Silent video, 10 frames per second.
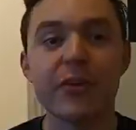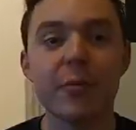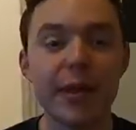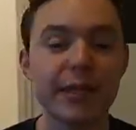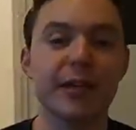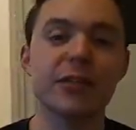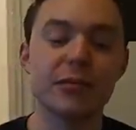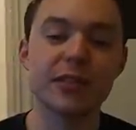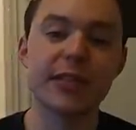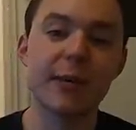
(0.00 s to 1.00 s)
We've got to pick those
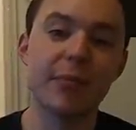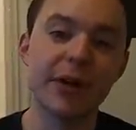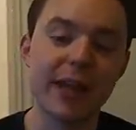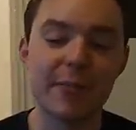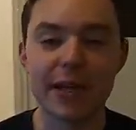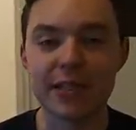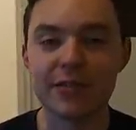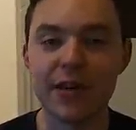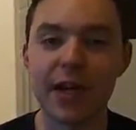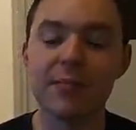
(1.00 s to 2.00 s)
ones up, bring them back to the
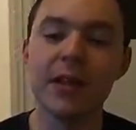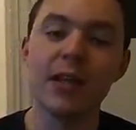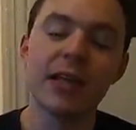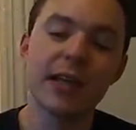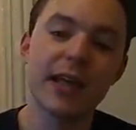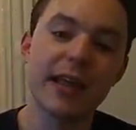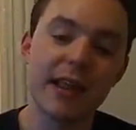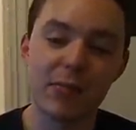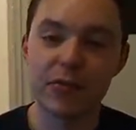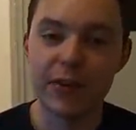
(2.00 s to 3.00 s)
farm, get
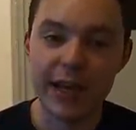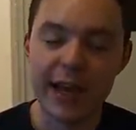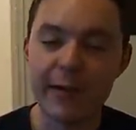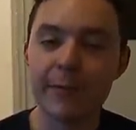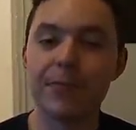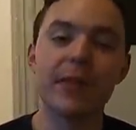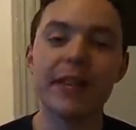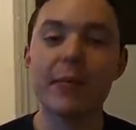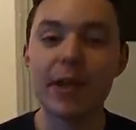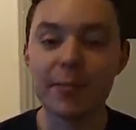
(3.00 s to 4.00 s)
them all fed out,
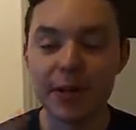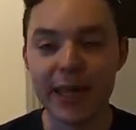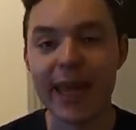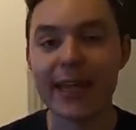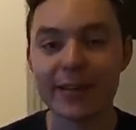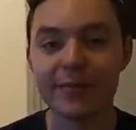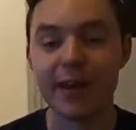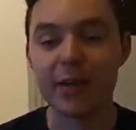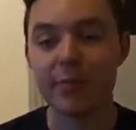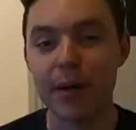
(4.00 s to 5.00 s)
and then we can put the cattle
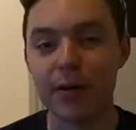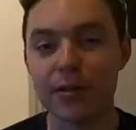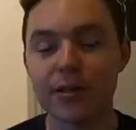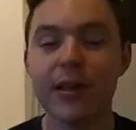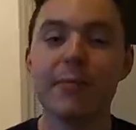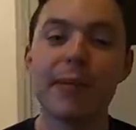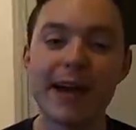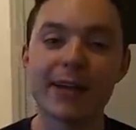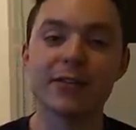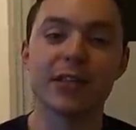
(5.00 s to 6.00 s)
float box
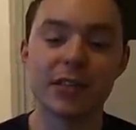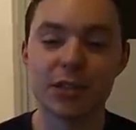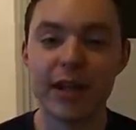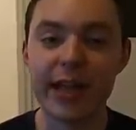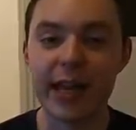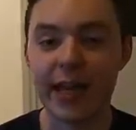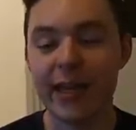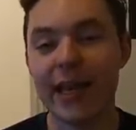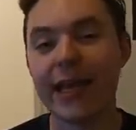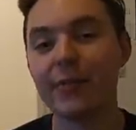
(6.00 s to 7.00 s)
back onto the trailer,
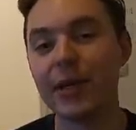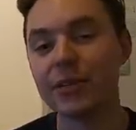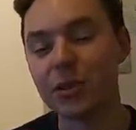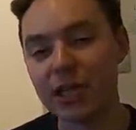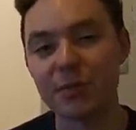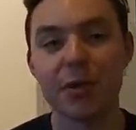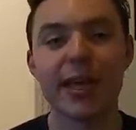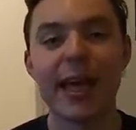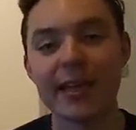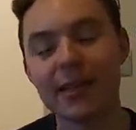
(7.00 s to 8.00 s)
and then we can transport the
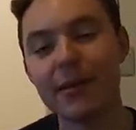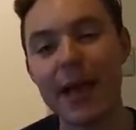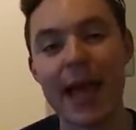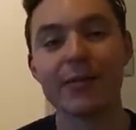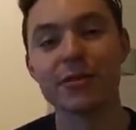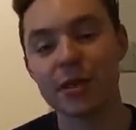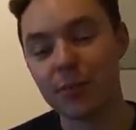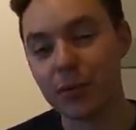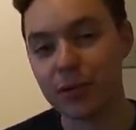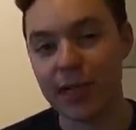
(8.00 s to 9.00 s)
cattle out to the
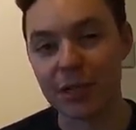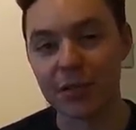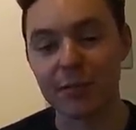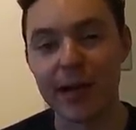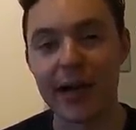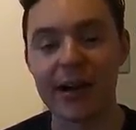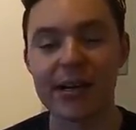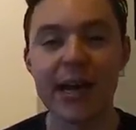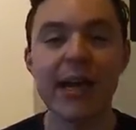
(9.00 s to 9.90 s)
Broads National Park.